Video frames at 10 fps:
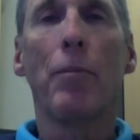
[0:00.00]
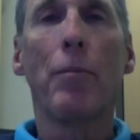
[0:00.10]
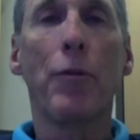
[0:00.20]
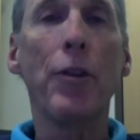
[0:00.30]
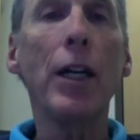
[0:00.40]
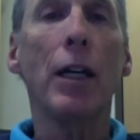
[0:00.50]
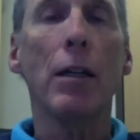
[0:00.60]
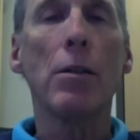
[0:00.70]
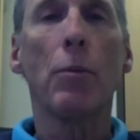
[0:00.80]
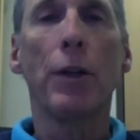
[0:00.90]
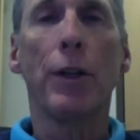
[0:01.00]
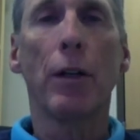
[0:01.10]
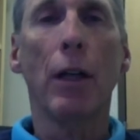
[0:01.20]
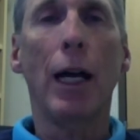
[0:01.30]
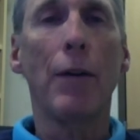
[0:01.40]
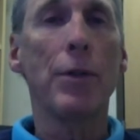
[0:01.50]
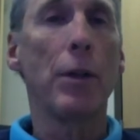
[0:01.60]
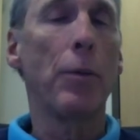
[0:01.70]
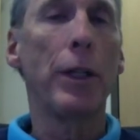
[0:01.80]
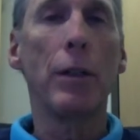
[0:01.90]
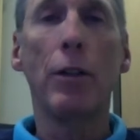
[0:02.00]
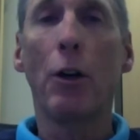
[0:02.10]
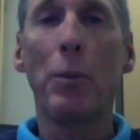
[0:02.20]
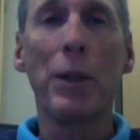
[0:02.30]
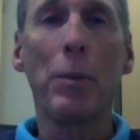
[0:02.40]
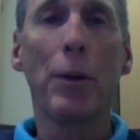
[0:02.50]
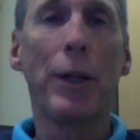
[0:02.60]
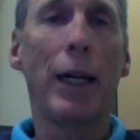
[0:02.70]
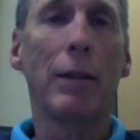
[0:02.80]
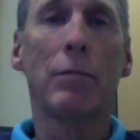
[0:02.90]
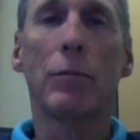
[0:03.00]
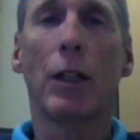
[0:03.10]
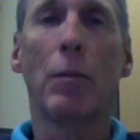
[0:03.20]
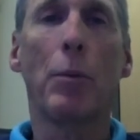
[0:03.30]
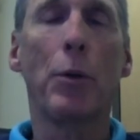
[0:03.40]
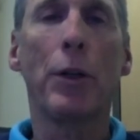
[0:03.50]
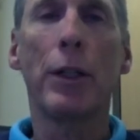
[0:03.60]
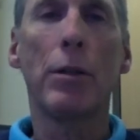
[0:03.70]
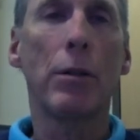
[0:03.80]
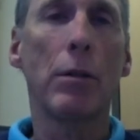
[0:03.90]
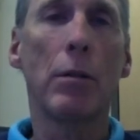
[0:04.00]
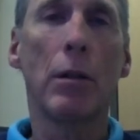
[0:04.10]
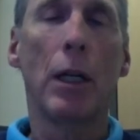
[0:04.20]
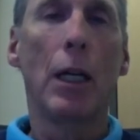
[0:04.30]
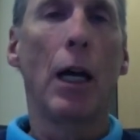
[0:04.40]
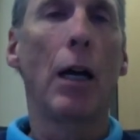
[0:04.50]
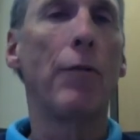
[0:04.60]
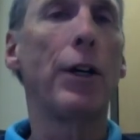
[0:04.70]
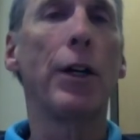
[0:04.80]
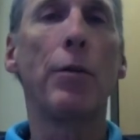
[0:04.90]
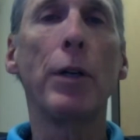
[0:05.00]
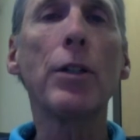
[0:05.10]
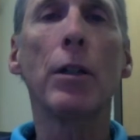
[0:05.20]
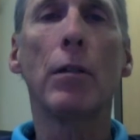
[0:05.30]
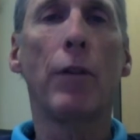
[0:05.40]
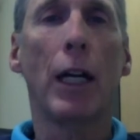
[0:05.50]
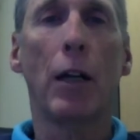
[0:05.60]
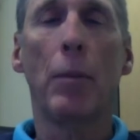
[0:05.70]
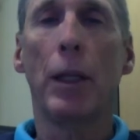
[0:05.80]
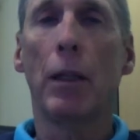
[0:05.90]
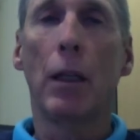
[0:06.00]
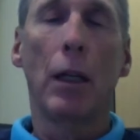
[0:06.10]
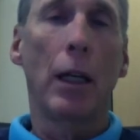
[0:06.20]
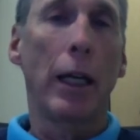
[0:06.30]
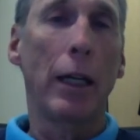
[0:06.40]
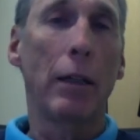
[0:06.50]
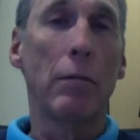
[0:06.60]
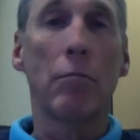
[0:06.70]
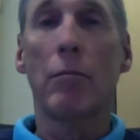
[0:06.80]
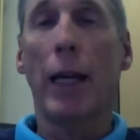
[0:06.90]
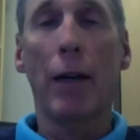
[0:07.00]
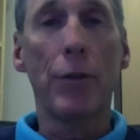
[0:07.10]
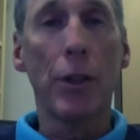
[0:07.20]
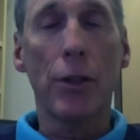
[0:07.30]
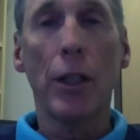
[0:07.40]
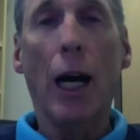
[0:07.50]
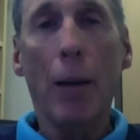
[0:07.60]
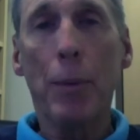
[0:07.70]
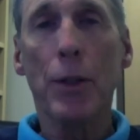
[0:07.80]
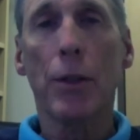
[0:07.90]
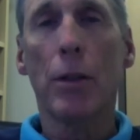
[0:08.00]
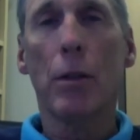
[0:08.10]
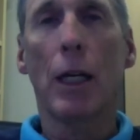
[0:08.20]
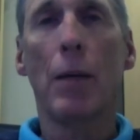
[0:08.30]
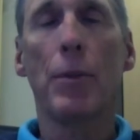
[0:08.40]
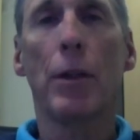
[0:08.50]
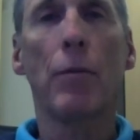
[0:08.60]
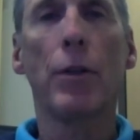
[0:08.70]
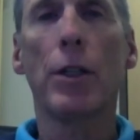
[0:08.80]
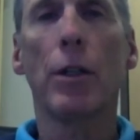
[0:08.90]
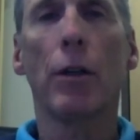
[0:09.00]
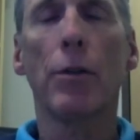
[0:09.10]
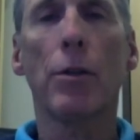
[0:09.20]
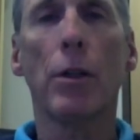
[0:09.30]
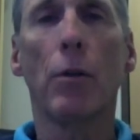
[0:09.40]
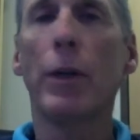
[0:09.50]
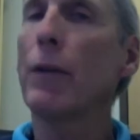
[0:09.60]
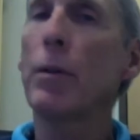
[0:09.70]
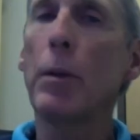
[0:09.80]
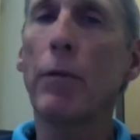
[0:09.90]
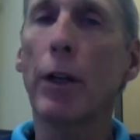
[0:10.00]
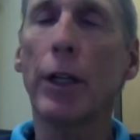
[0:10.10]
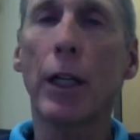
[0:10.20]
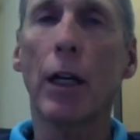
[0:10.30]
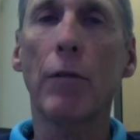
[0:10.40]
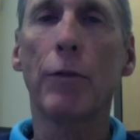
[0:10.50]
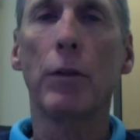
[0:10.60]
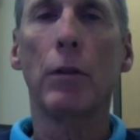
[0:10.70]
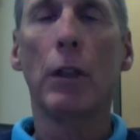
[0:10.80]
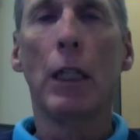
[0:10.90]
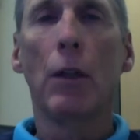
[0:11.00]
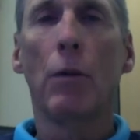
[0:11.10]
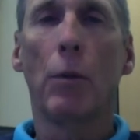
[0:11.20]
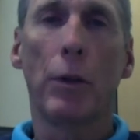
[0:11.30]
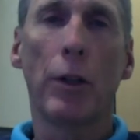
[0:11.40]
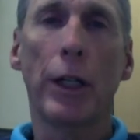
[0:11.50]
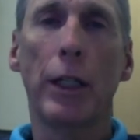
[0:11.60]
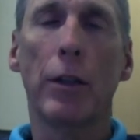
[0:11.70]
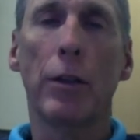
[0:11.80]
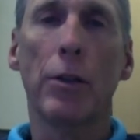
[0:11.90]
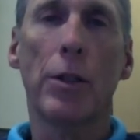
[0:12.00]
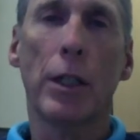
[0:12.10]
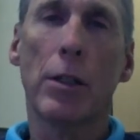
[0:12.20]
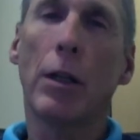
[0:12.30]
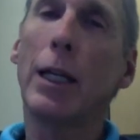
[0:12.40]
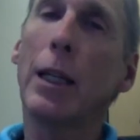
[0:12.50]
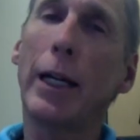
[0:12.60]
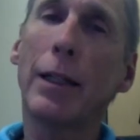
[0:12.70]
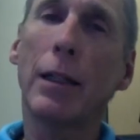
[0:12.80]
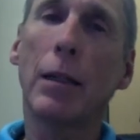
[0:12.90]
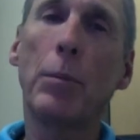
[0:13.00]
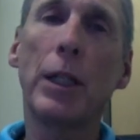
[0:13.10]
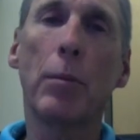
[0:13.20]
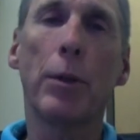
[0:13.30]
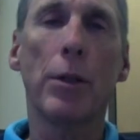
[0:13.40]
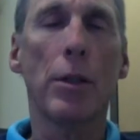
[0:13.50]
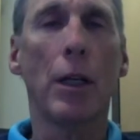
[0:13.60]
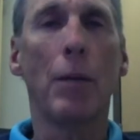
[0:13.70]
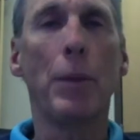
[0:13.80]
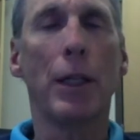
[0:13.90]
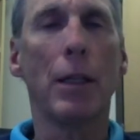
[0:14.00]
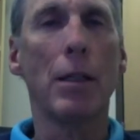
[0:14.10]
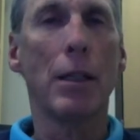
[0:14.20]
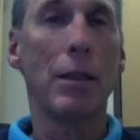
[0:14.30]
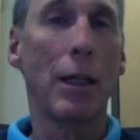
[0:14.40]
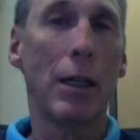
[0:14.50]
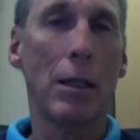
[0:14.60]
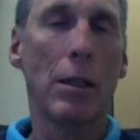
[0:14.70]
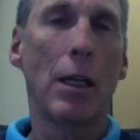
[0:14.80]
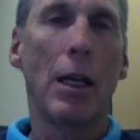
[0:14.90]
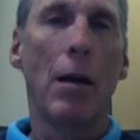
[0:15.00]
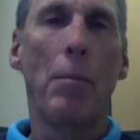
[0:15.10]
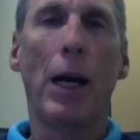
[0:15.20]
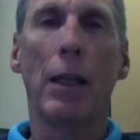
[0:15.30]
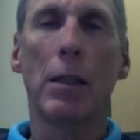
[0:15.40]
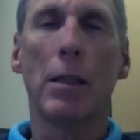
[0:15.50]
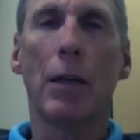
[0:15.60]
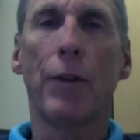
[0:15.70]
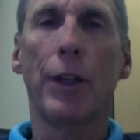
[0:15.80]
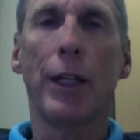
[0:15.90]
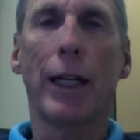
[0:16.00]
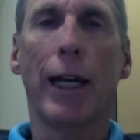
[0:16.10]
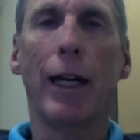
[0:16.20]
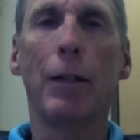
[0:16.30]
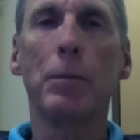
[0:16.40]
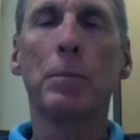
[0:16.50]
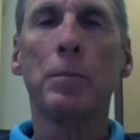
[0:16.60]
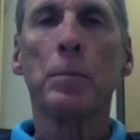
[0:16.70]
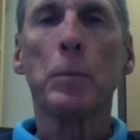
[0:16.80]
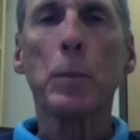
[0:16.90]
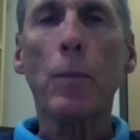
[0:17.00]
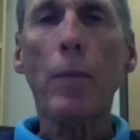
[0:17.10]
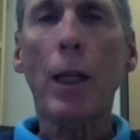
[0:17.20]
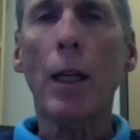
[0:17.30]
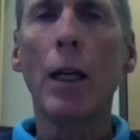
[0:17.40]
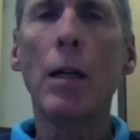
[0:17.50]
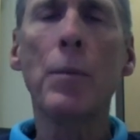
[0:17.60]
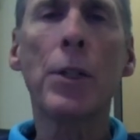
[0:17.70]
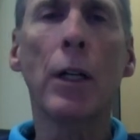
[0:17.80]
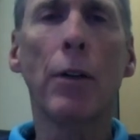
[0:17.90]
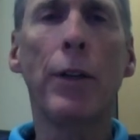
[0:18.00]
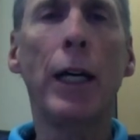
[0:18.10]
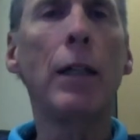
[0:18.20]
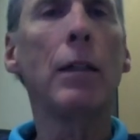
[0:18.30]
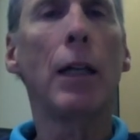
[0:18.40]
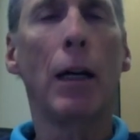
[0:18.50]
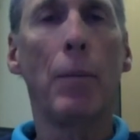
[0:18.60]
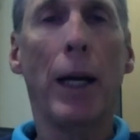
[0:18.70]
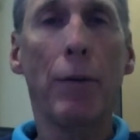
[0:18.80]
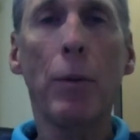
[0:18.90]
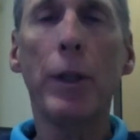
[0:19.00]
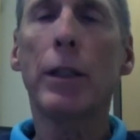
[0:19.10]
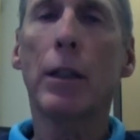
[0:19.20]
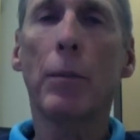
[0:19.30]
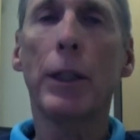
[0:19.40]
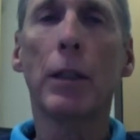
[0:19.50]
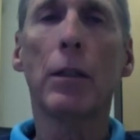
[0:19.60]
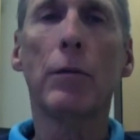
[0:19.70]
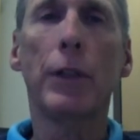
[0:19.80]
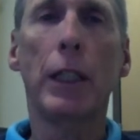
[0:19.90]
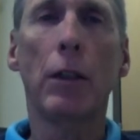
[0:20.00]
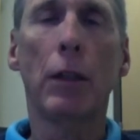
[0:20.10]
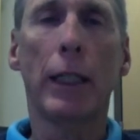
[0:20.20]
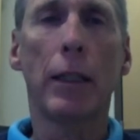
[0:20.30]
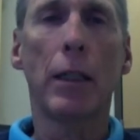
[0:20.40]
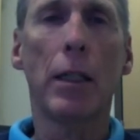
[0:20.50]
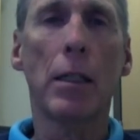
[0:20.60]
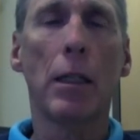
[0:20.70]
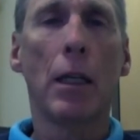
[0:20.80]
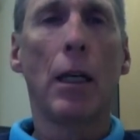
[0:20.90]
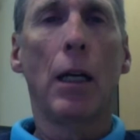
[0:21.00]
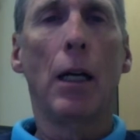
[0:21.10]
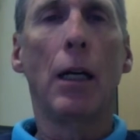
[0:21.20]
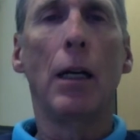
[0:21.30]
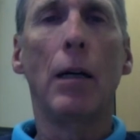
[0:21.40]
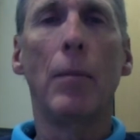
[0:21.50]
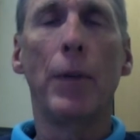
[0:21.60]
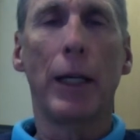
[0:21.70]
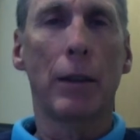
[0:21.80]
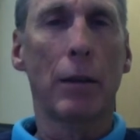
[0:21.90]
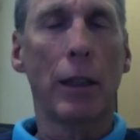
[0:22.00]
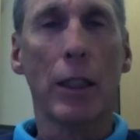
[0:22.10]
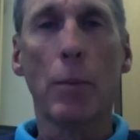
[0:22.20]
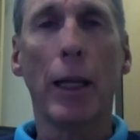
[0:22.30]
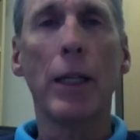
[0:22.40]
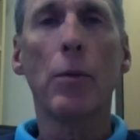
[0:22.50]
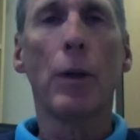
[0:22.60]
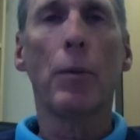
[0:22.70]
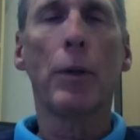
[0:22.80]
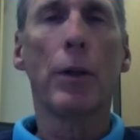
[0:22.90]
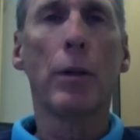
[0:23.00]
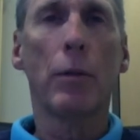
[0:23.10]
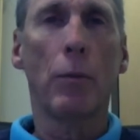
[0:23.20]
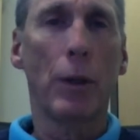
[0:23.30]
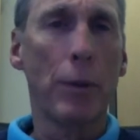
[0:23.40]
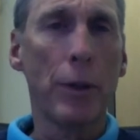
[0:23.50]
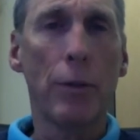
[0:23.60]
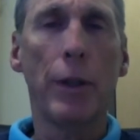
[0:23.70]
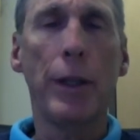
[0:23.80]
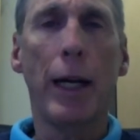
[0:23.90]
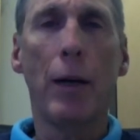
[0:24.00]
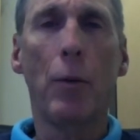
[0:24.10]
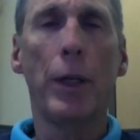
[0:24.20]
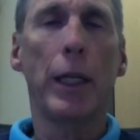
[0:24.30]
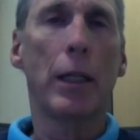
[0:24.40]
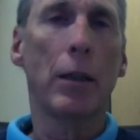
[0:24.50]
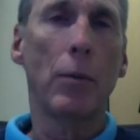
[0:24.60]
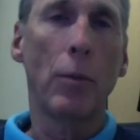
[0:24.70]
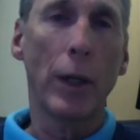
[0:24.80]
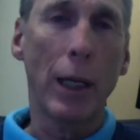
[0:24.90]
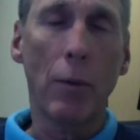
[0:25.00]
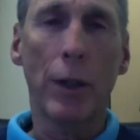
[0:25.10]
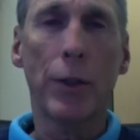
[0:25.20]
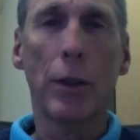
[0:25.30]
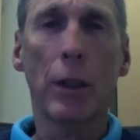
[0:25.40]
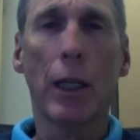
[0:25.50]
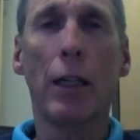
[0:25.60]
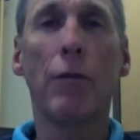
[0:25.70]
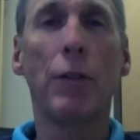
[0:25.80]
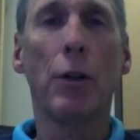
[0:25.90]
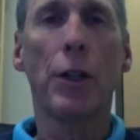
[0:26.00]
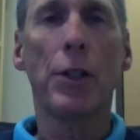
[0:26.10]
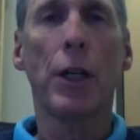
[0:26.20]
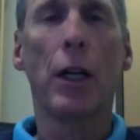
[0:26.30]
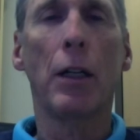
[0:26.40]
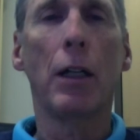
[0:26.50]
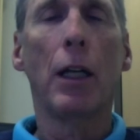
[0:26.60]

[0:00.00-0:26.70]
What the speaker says: things with their lives. And we know people that are born into a very rich environment and have just the opposite types of results. So we have to be very careful when we're looking at those things. So I like the Mia Burnside because it does balance everything out. So then every week there'll be a little video like this that explains what we're doing that week and what I want you to kind of focus on.